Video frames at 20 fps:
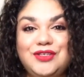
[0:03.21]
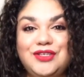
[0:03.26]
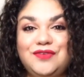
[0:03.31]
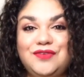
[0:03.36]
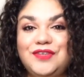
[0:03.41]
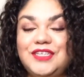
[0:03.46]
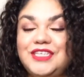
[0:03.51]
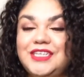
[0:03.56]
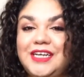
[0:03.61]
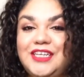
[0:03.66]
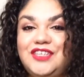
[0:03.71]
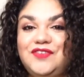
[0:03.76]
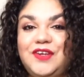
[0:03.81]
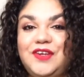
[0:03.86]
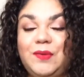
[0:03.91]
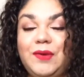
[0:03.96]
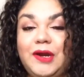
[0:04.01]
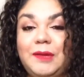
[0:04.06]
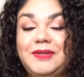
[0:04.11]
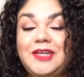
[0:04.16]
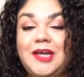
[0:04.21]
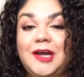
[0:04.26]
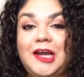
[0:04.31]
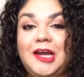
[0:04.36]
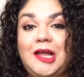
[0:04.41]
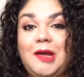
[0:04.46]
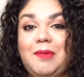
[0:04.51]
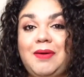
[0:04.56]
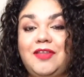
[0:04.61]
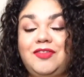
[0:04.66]
So for today's video, we're going to be
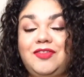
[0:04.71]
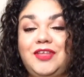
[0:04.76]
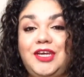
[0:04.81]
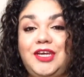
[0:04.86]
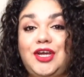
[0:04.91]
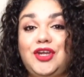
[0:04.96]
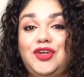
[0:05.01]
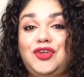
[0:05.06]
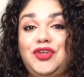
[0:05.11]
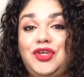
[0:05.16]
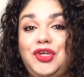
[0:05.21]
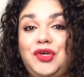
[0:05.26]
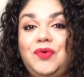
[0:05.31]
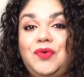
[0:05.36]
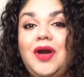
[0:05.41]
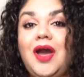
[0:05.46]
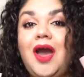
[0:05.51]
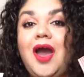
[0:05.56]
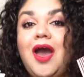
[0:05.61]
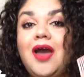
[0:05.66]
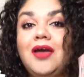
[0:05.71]
talking about the new